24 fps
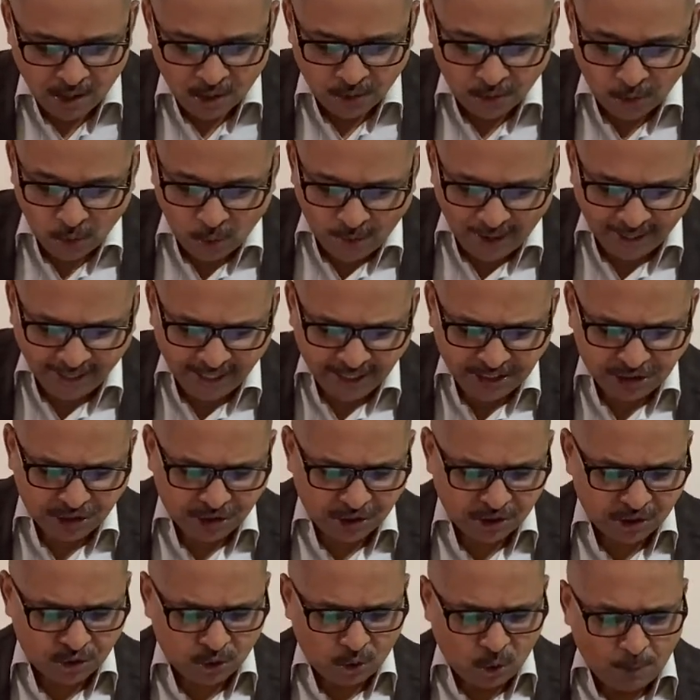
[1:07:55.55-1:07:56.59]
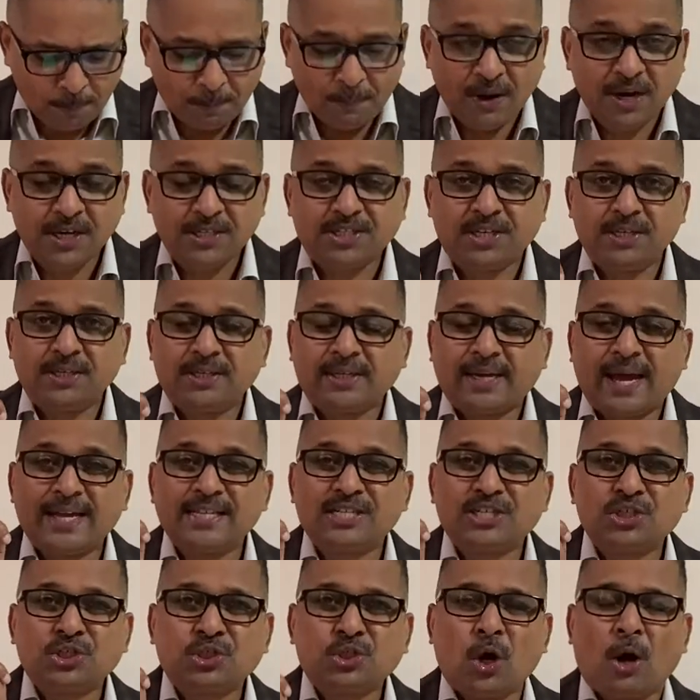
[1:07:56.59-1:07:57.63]
No addictions. No person
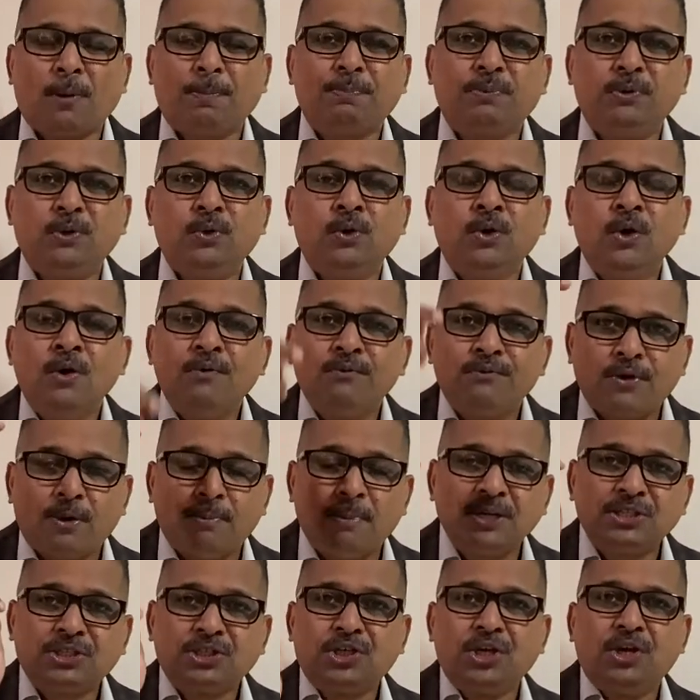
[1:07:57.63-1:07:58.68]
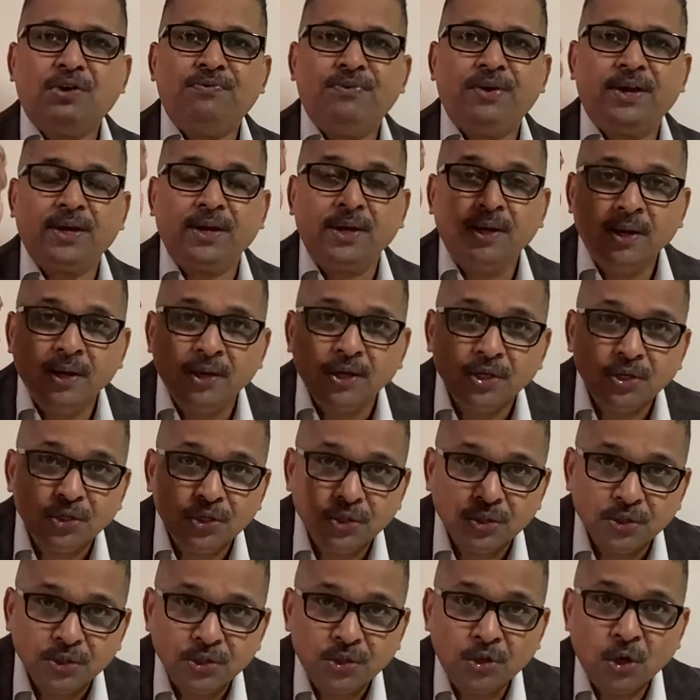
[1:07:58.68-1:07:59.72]
can stop you from achieving
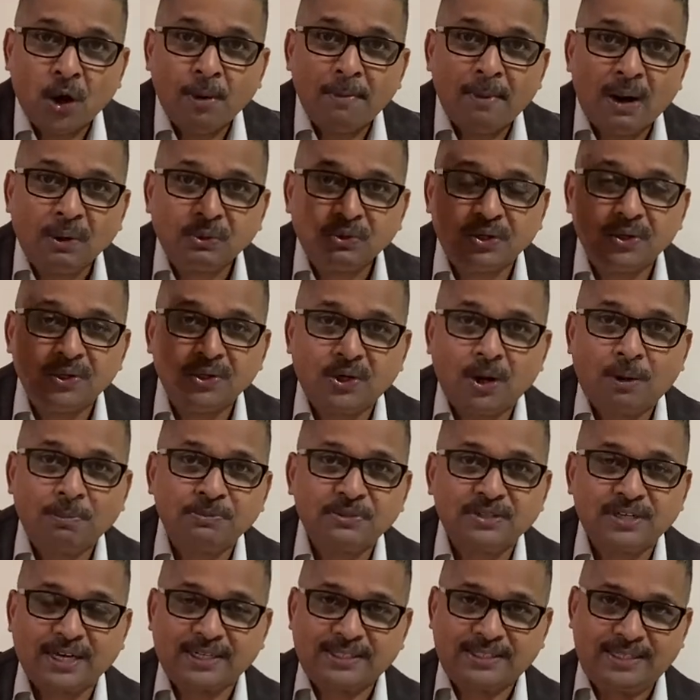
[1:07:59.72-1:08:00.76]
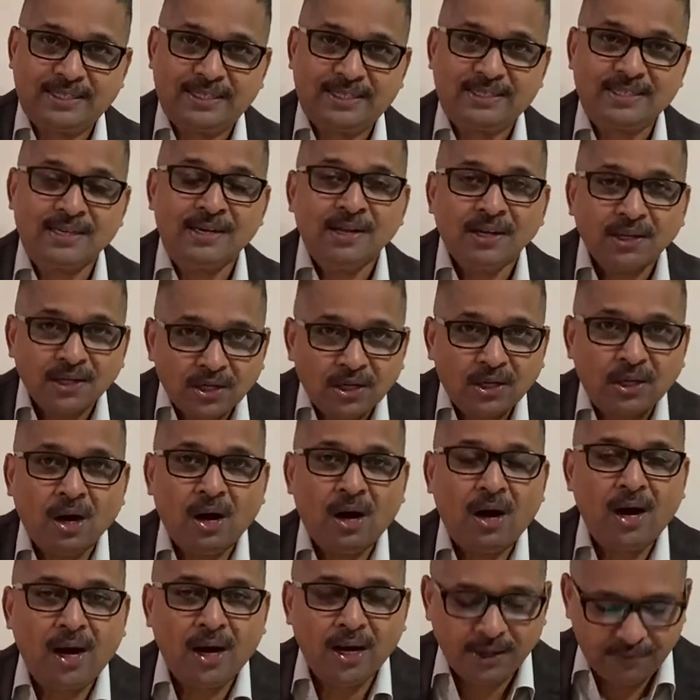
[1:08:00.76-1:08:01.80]
your mountaintop success.
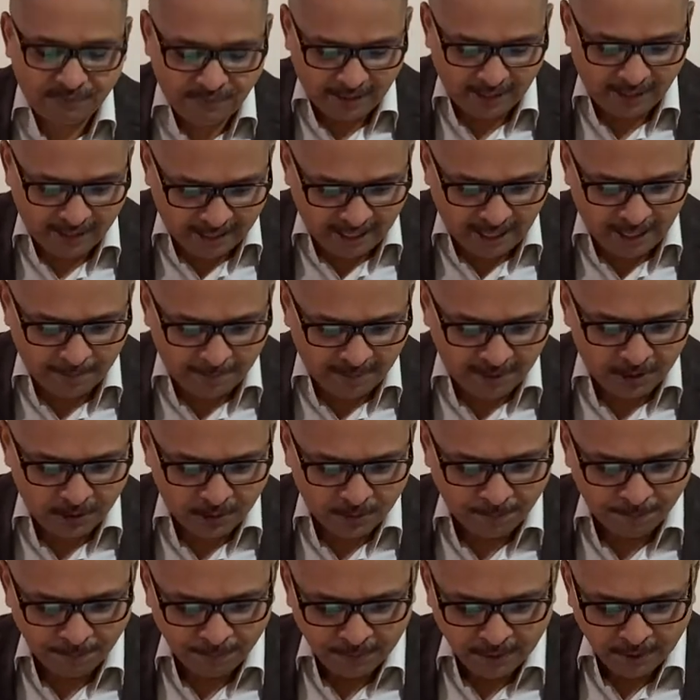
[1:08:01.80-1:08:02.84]
God will enable you.